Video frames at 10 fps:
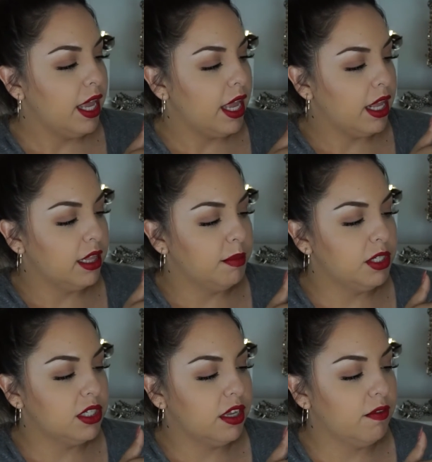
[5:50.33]
and let me
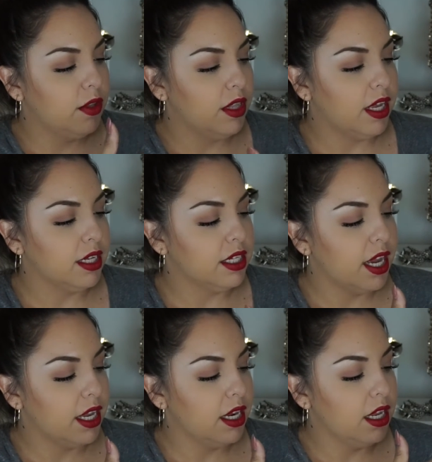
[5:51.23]
just give you like a
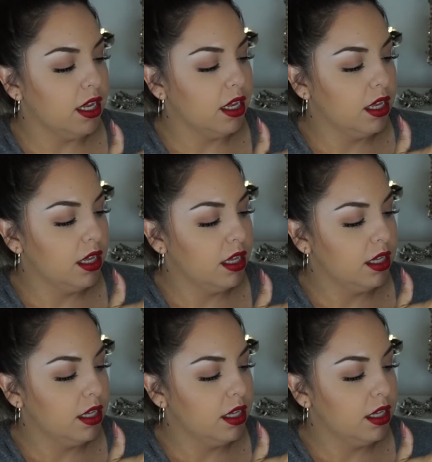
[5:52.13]
tiny